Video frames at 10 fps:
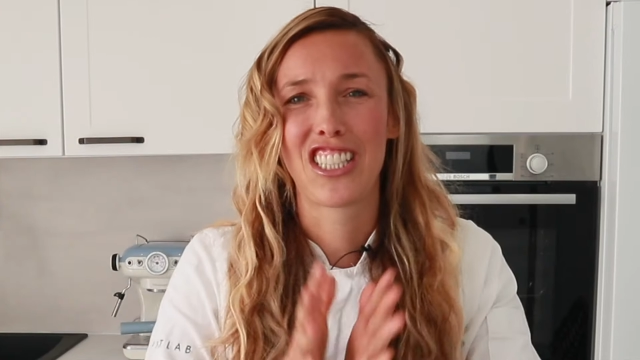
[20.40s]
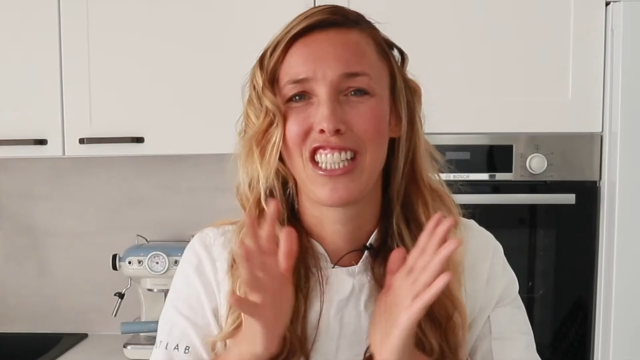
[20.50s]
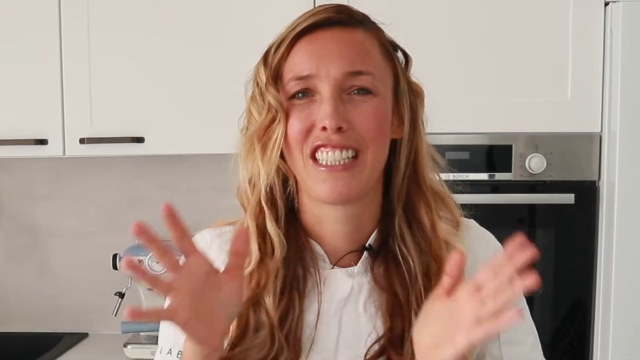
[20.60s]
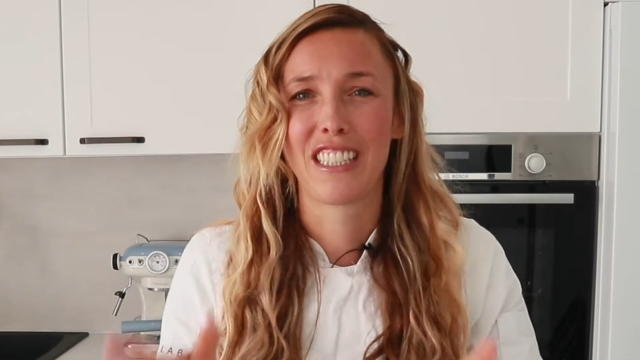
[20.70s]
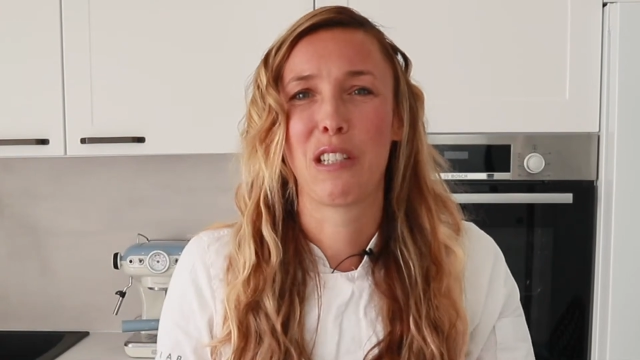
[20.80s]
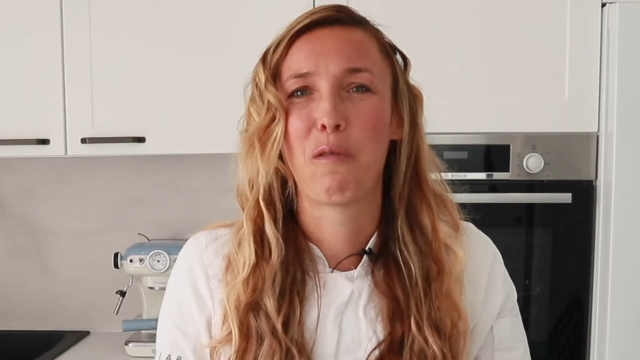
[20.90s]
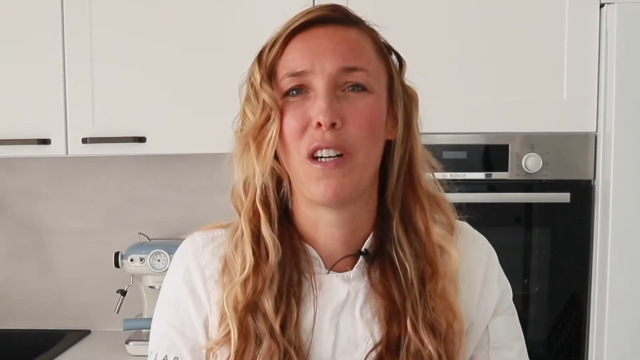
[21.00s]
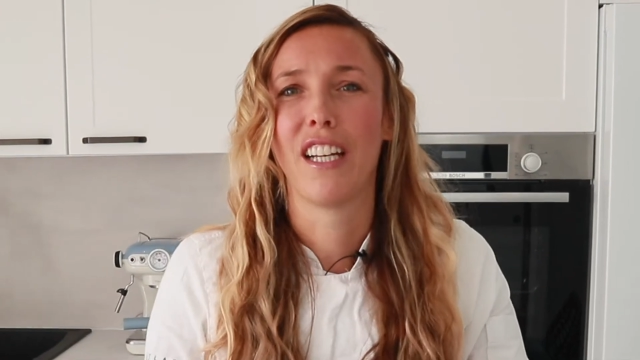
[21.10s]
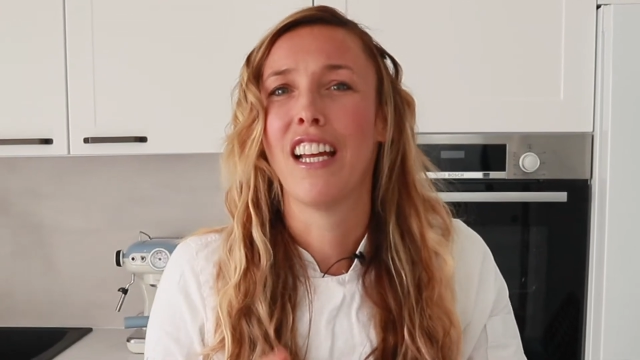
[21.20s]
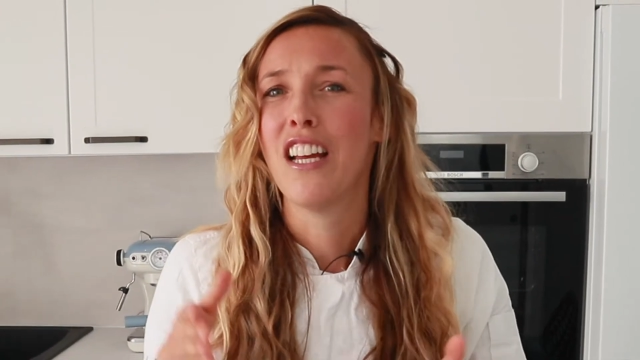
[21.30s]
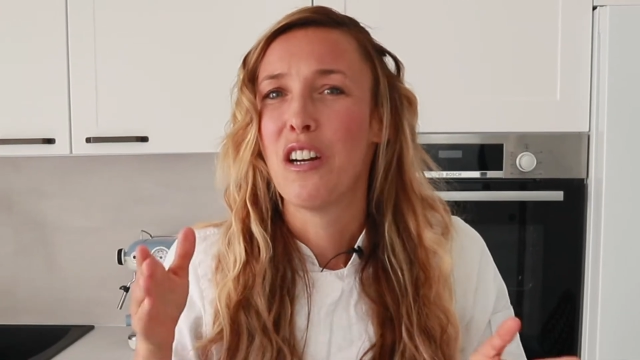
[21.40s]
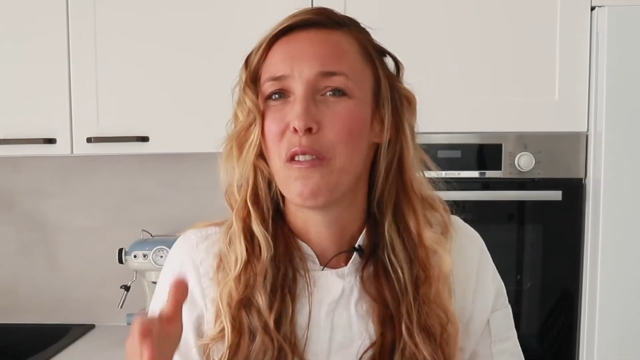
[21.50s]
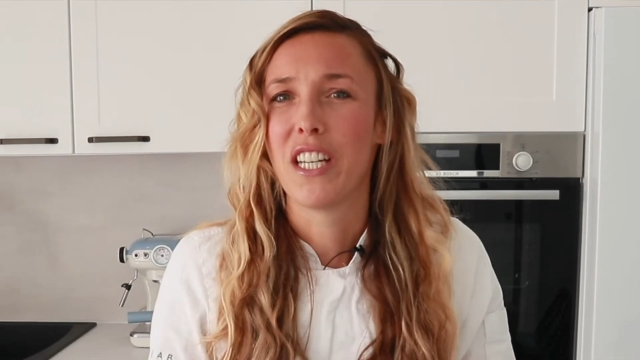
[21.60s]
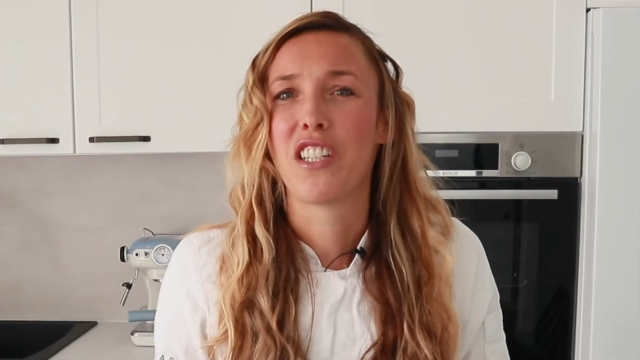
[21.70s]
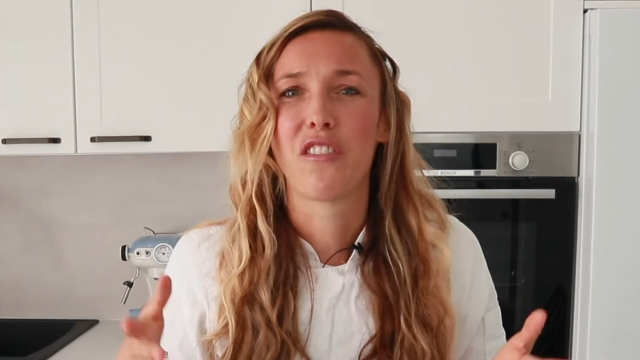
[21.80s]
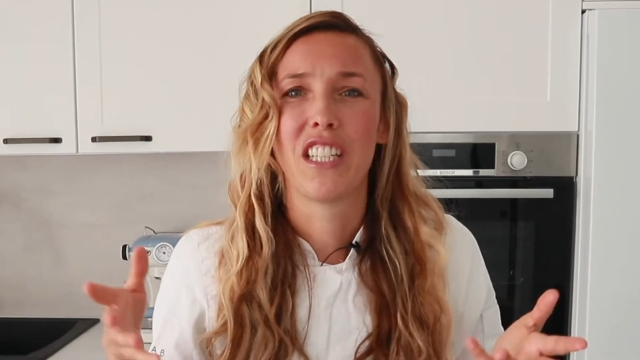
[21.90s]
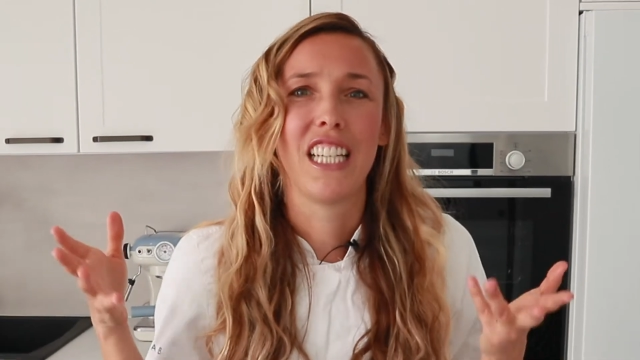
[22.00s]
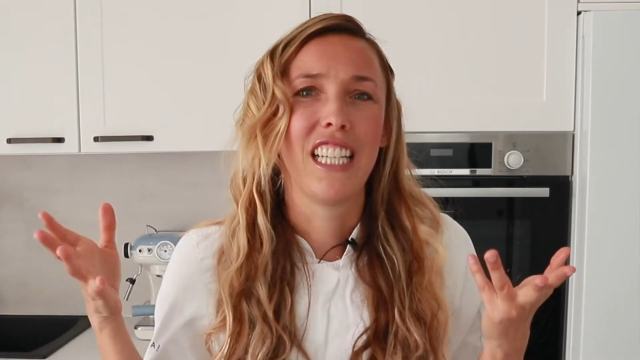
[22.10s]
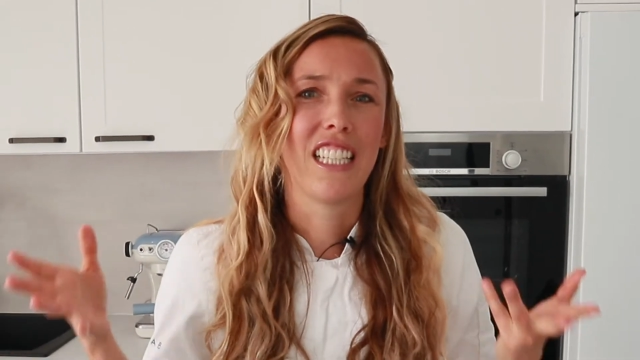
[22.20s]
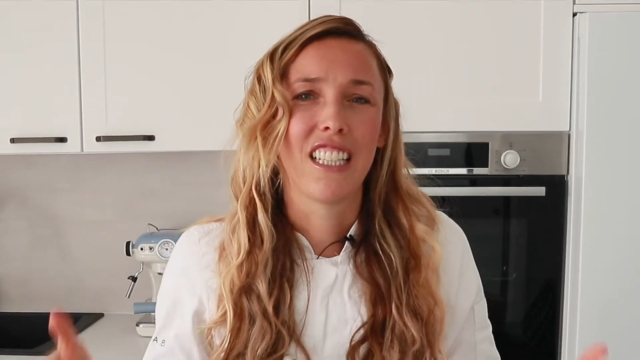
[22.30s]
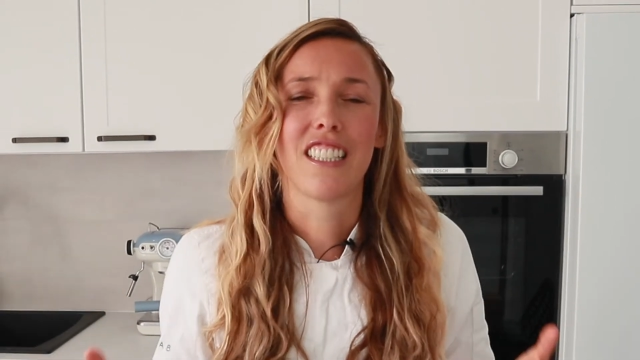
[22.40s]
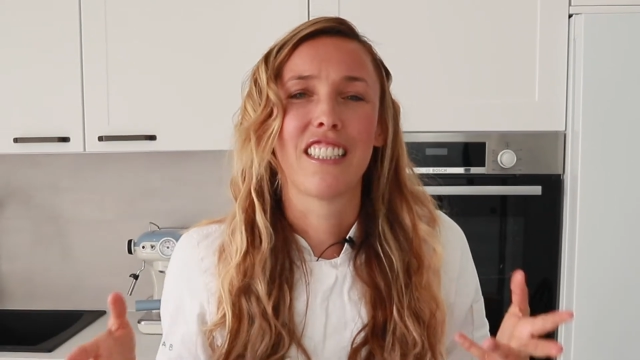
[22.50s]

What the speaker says: just the one which really does